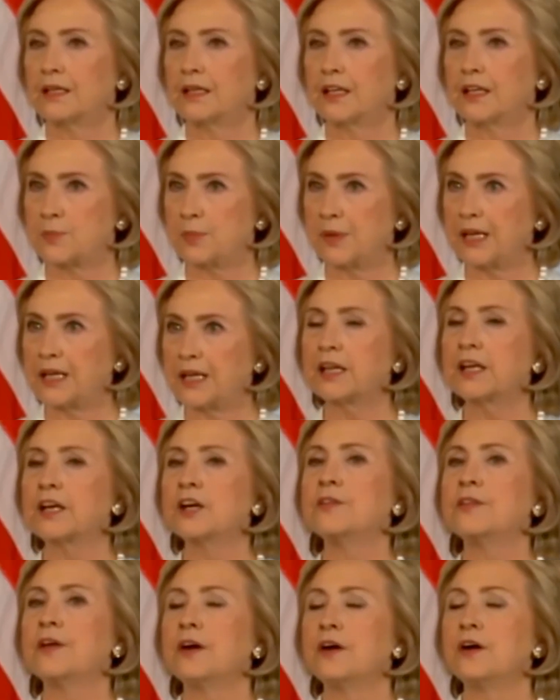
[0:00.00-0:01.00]
Let's be
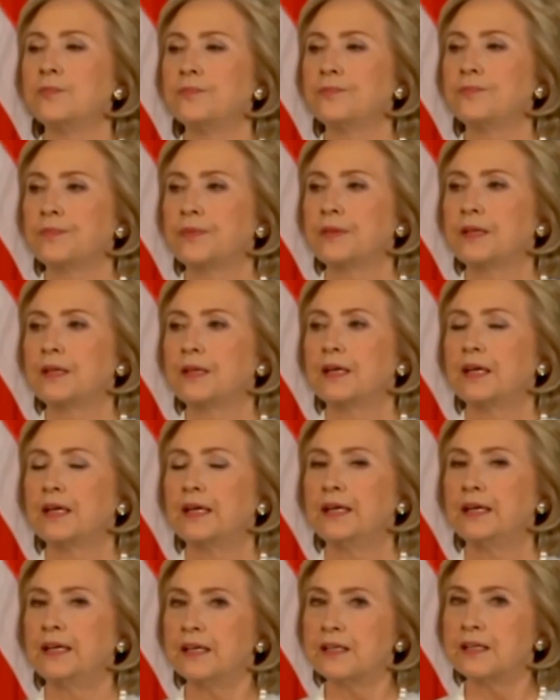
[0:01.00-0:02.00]
clear, though.
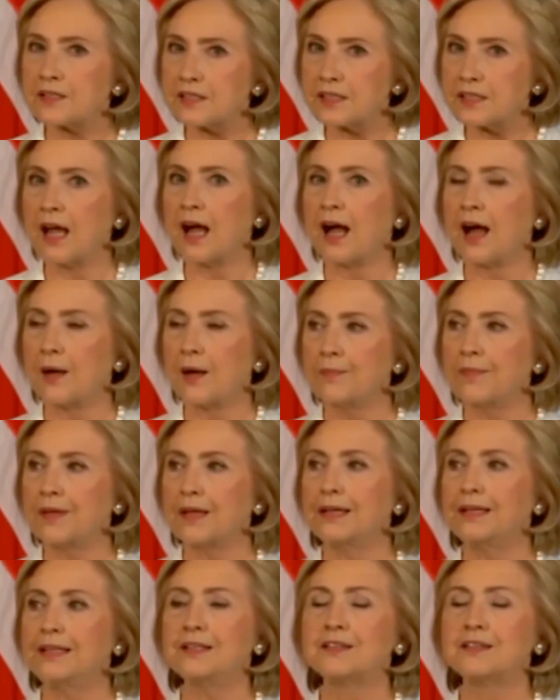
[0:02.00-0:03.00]

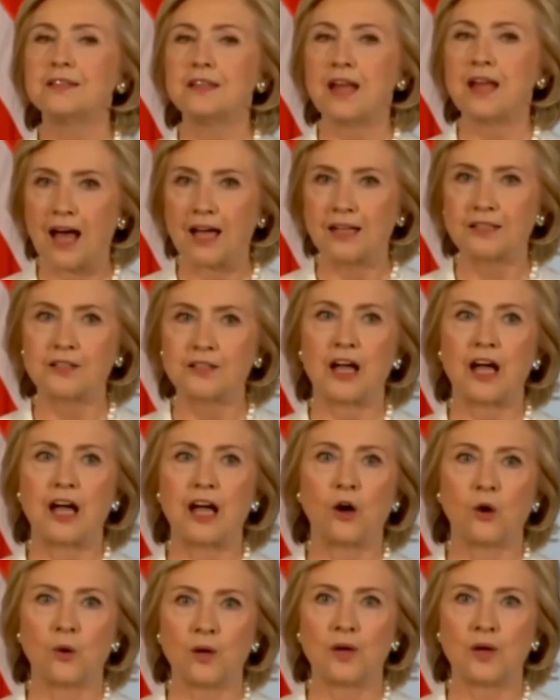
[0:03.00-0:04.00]
Islam is not
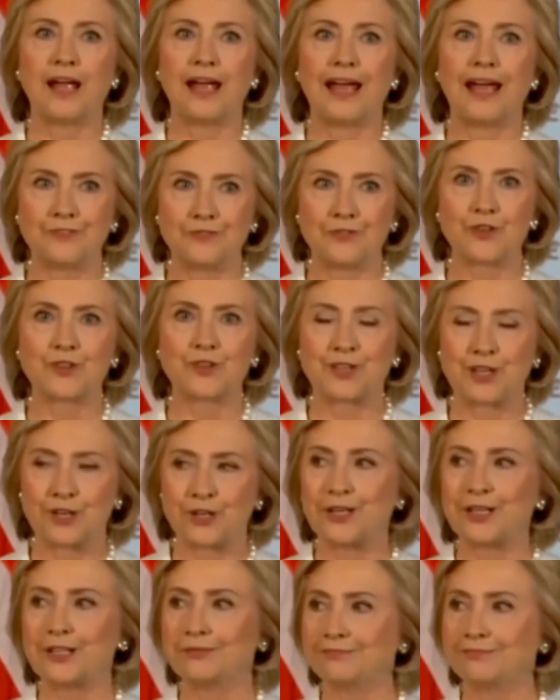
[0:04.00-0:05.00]
our
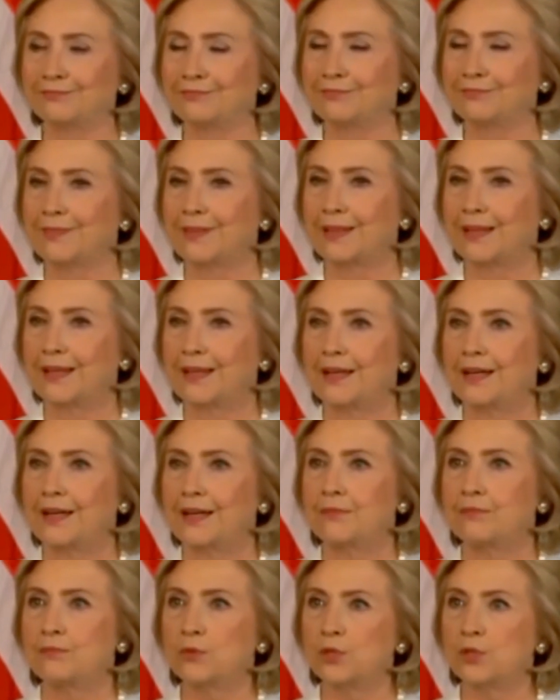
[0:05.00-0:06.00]
adversary.
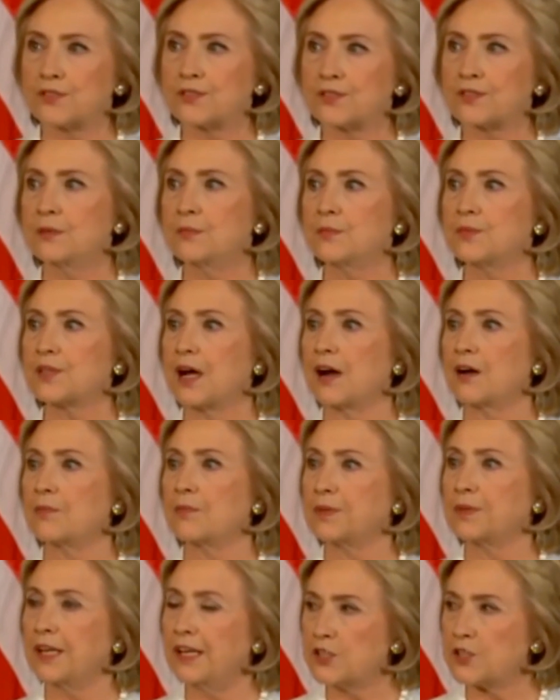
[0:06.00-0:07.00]
Muslims
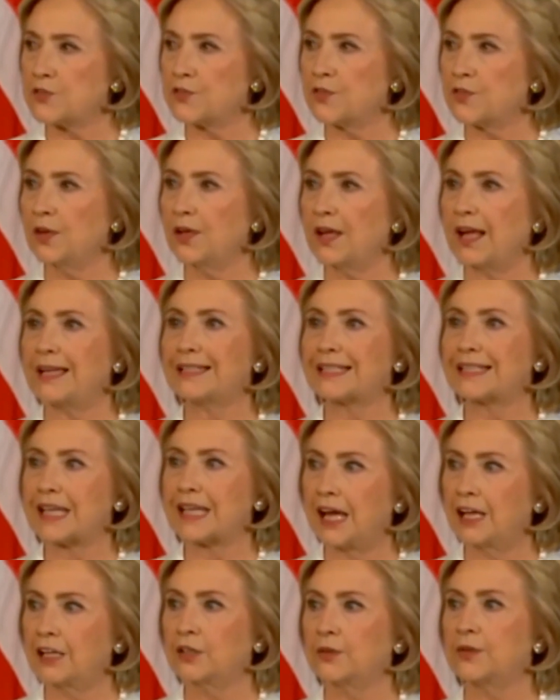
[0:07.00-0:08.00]
are peaceful and
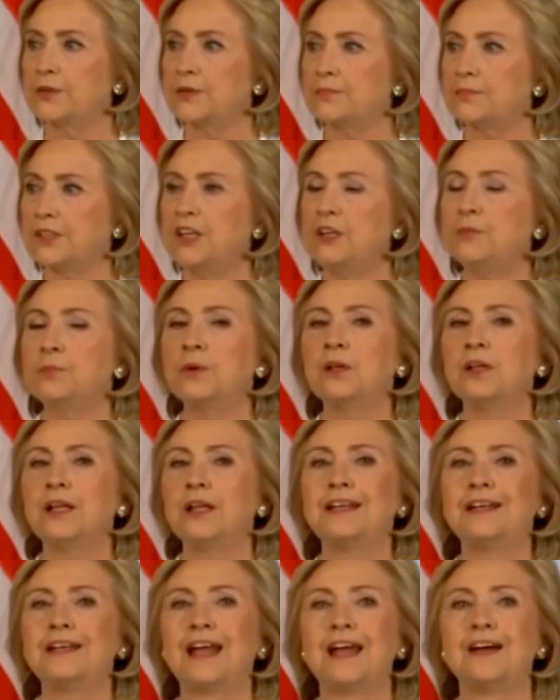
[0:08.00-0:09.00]
tolerant
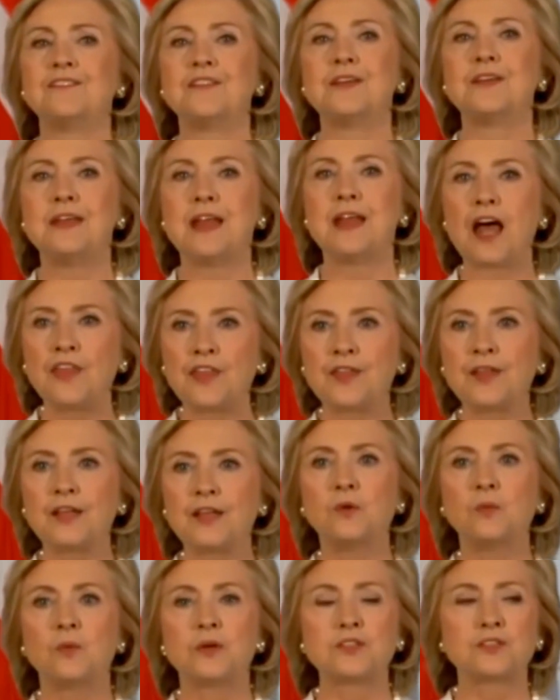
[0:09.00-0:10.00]
people and have
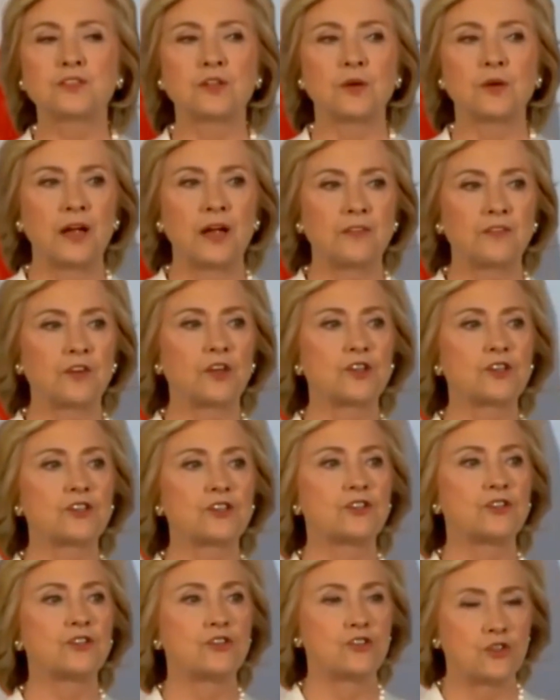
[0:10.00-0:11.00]
nothing whatsoever
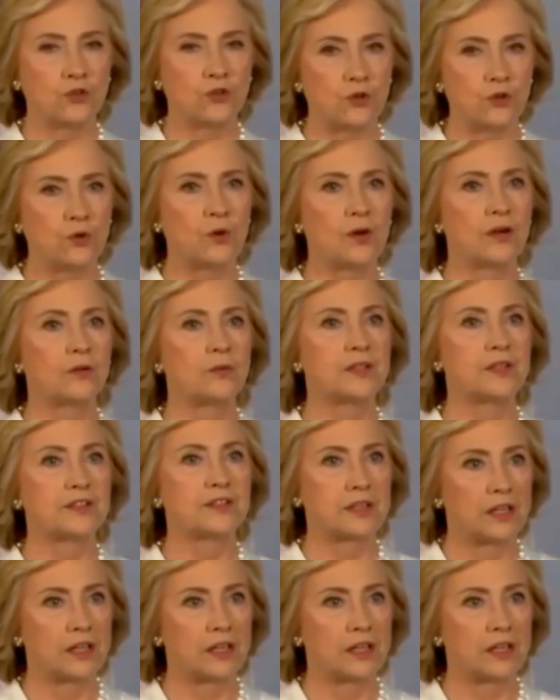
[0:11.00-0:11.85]
to do with